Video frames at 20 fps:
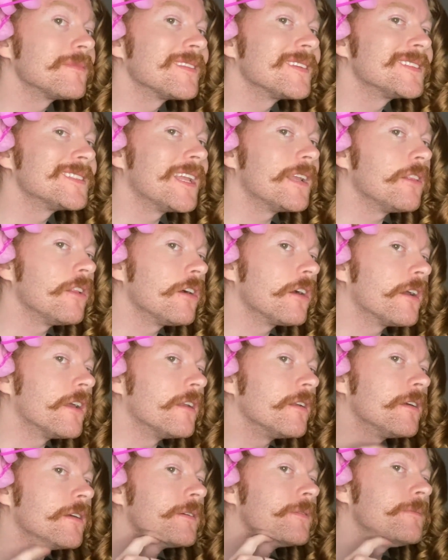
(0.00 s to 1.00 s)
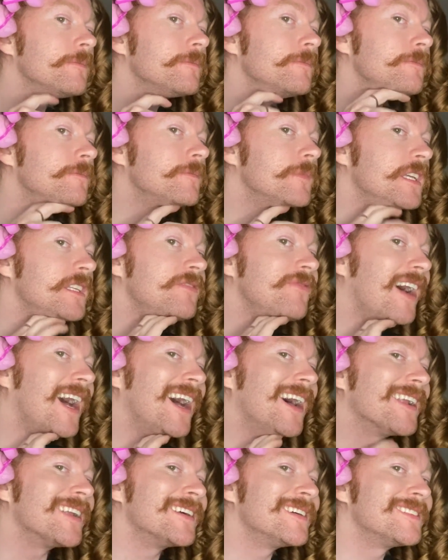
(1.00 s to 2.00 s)
See, look at it. It's
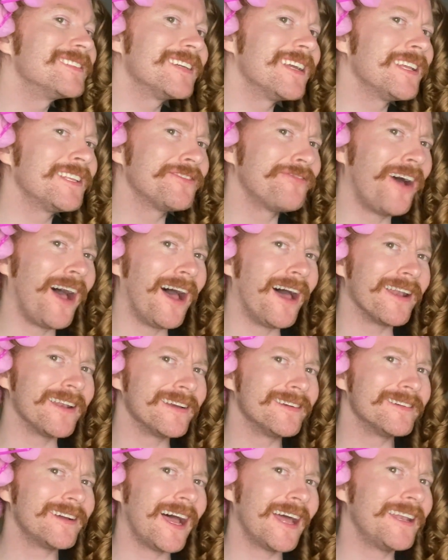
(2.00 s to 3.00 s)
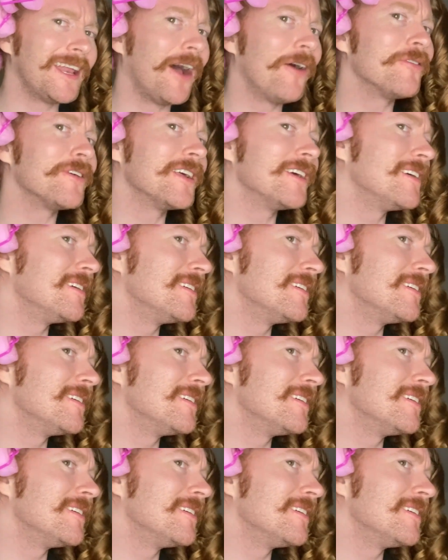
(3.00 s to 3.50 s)
fine. It's fine. I don't.